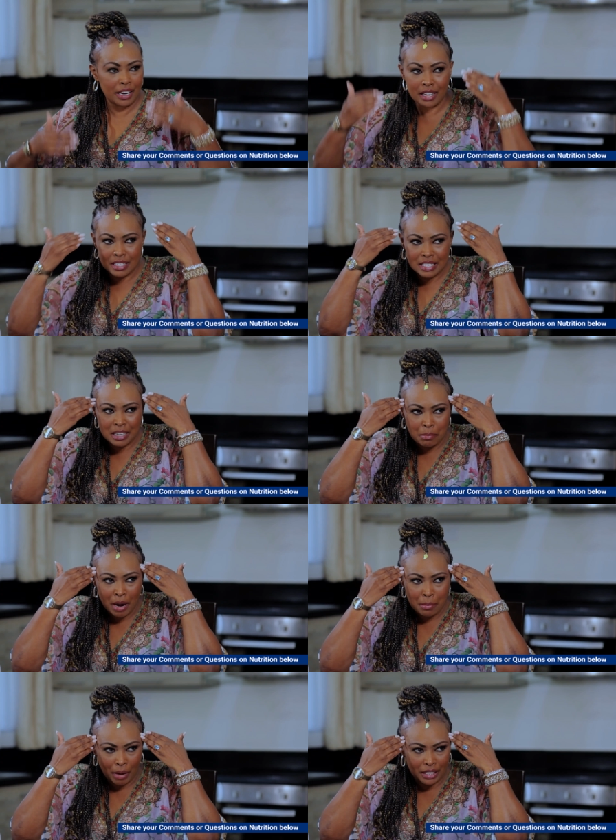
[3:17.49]
I guess it's in
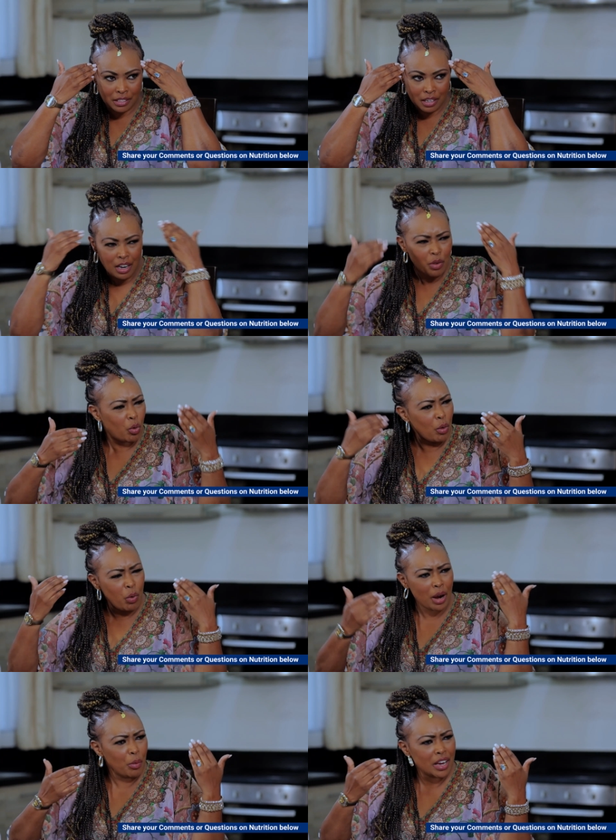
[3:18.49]
my mind.
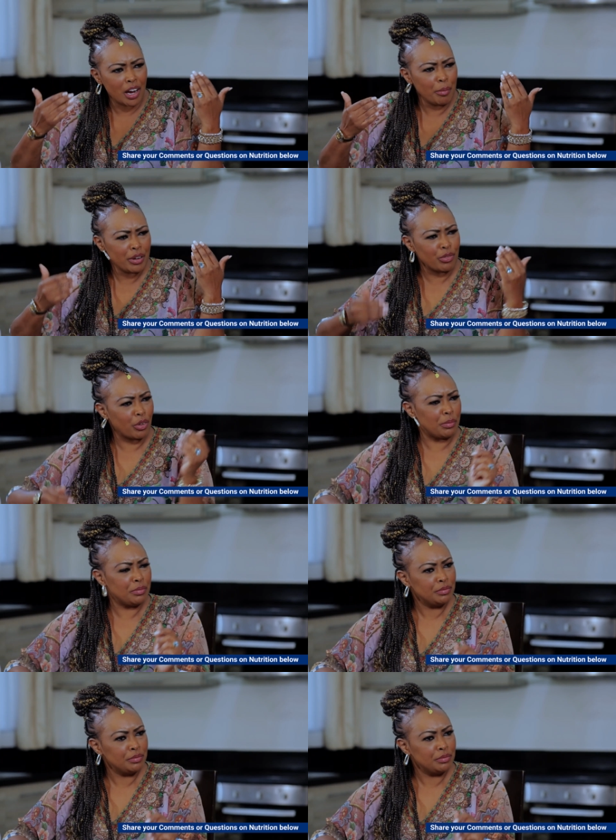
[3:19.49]
Where are we coming from?